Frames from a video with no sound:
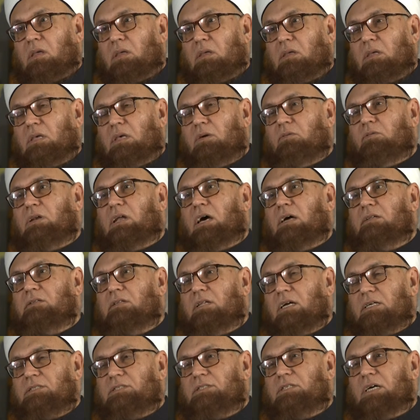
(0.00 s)
even at
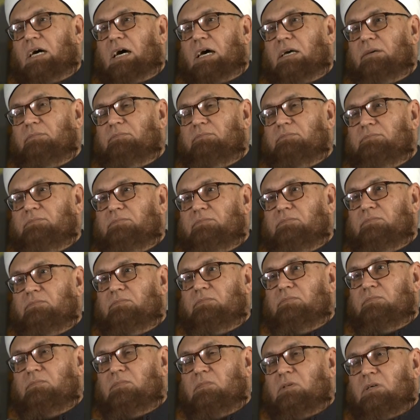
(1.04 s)
that time,
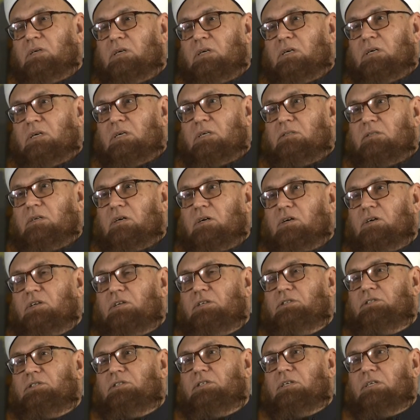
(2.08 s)
the
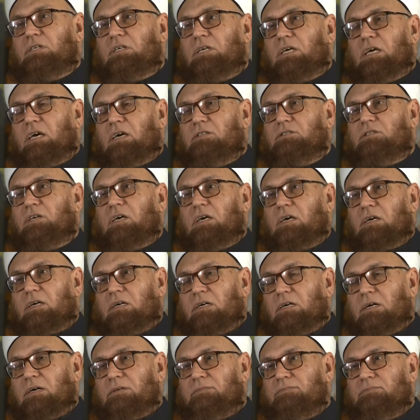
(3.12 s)
Christian
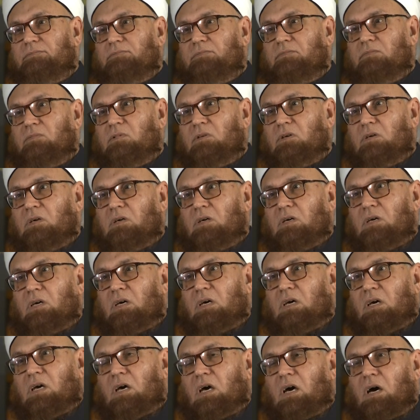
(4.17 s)
caretaker
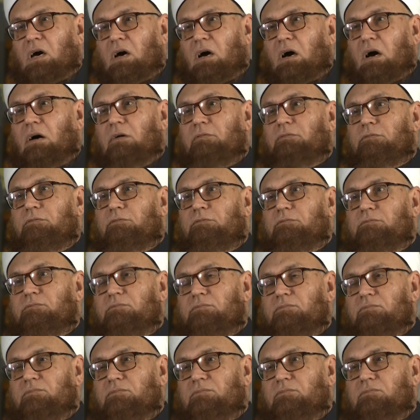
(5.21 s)
of
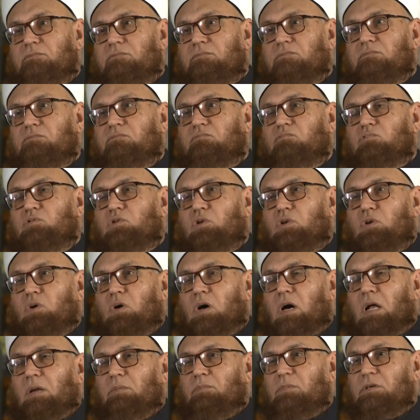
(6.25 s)

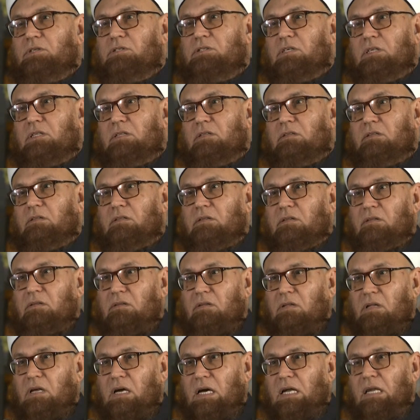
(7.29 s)
Al-Masjid
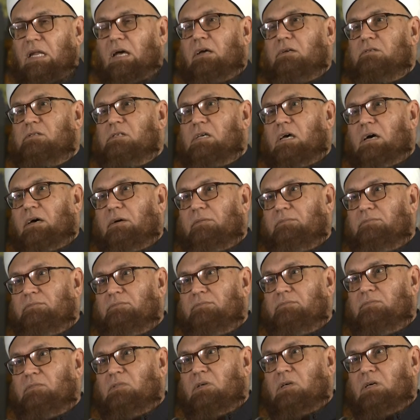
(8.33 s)
Al-Aqsa,
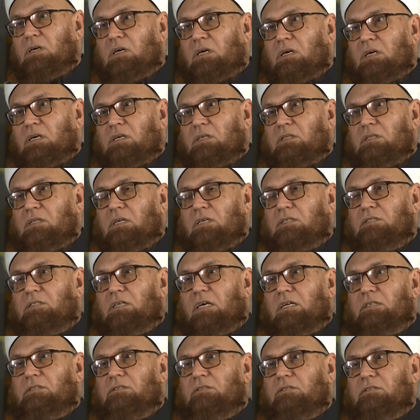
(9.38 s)
they
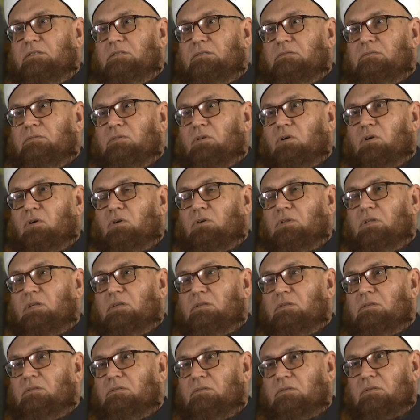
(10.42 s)
said, or
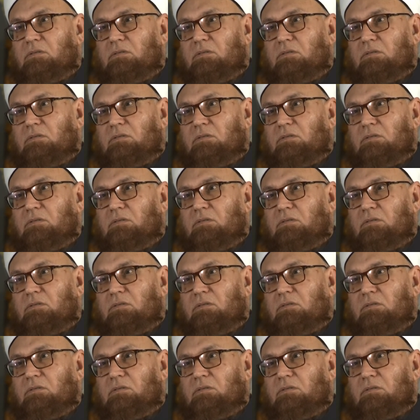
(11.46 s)
the